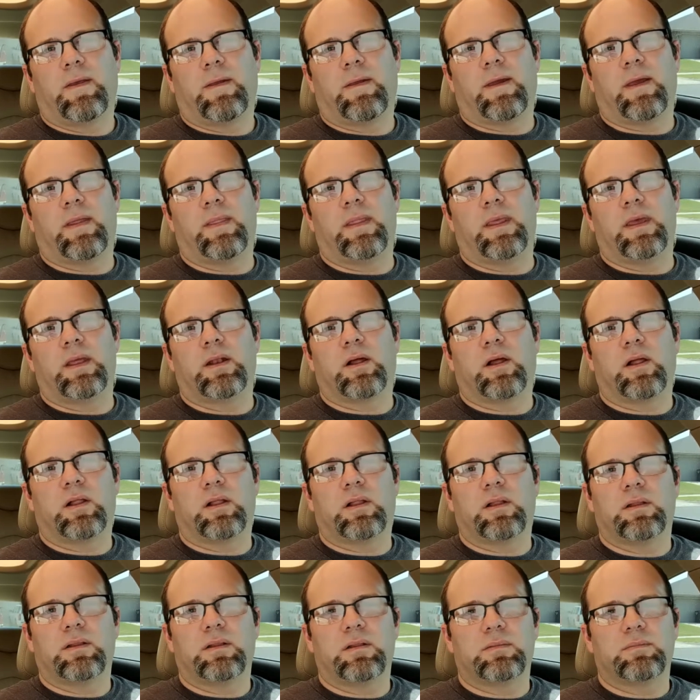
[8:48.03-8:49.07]
and then
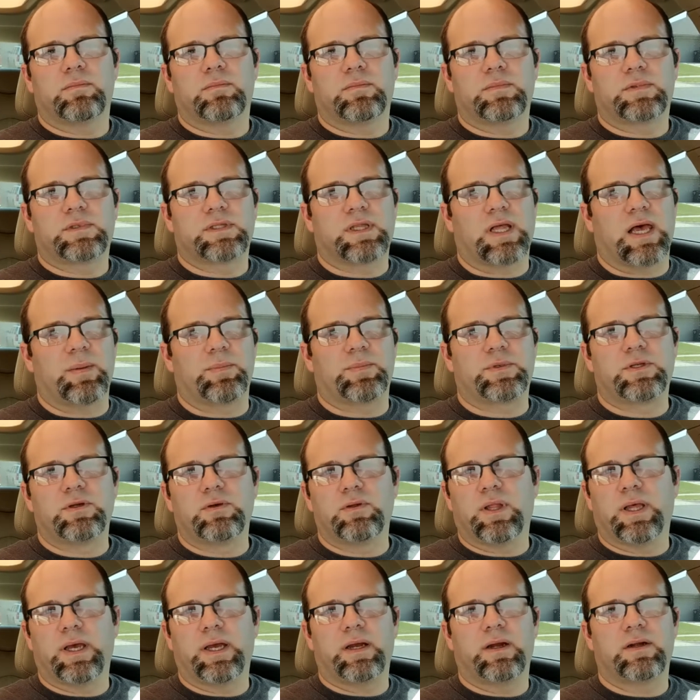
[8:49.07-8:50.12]
I'll slap 2
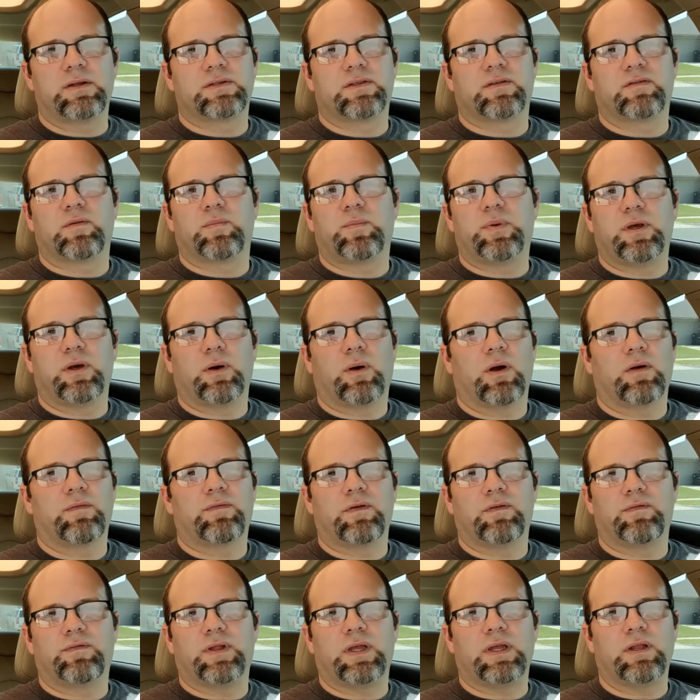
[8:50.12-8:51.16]
layers of the POR
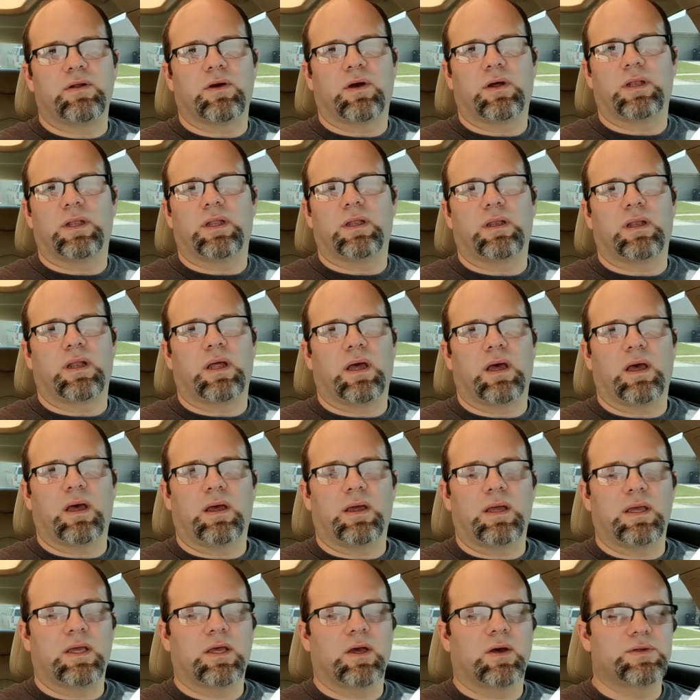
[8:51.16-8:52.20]
15 on it.
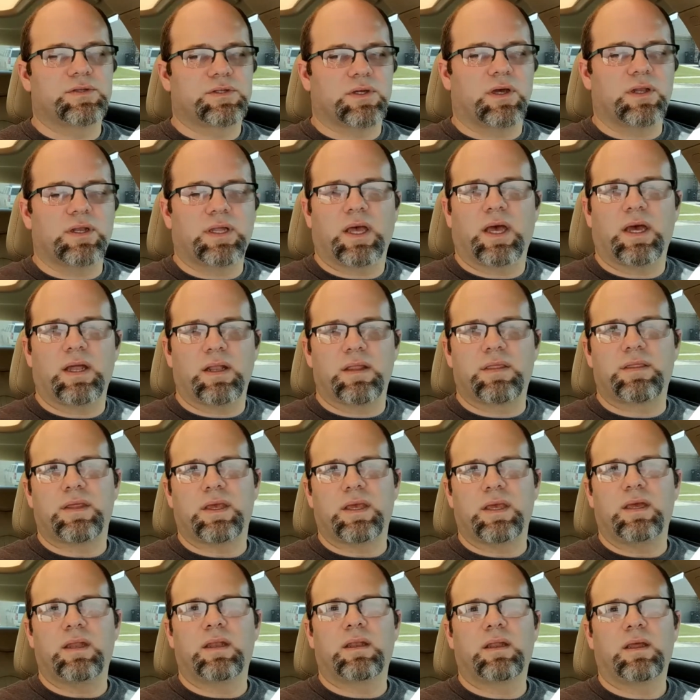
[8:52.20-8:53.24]
It goes on kind of
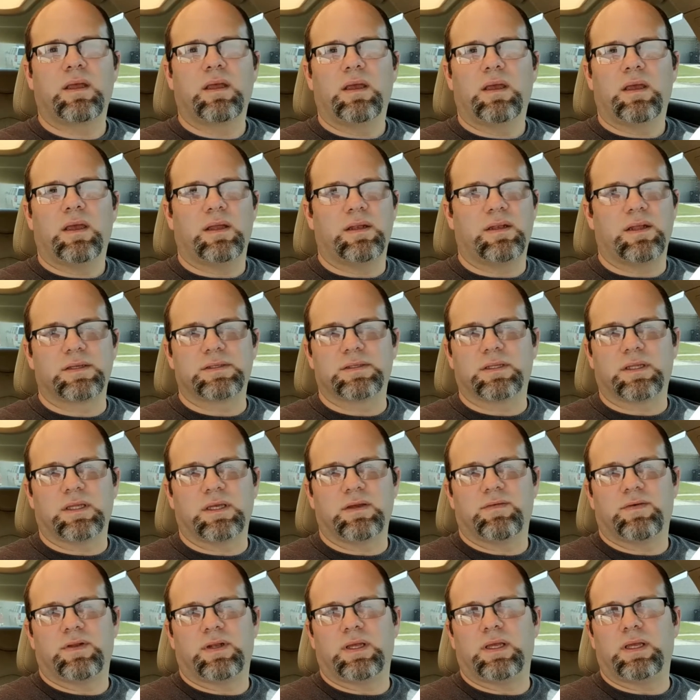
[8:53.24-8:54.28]
thin. It doesn't
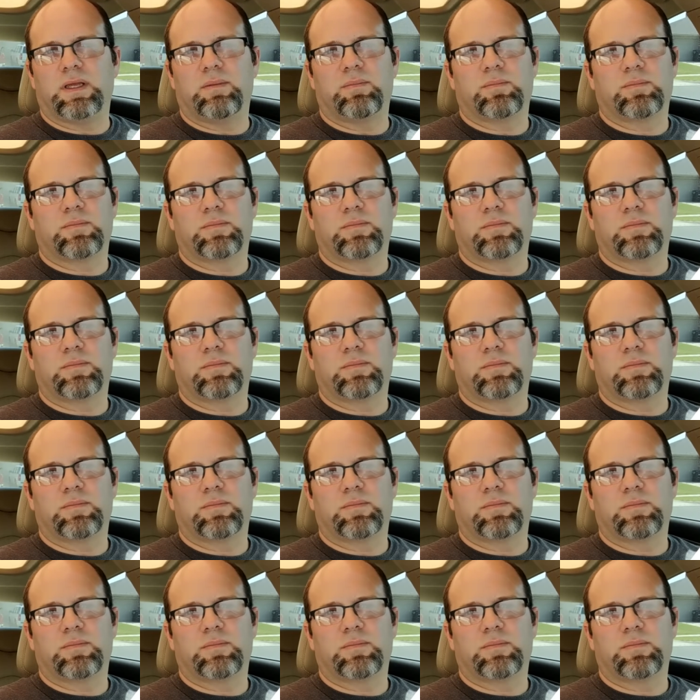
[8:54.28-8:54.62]
leave any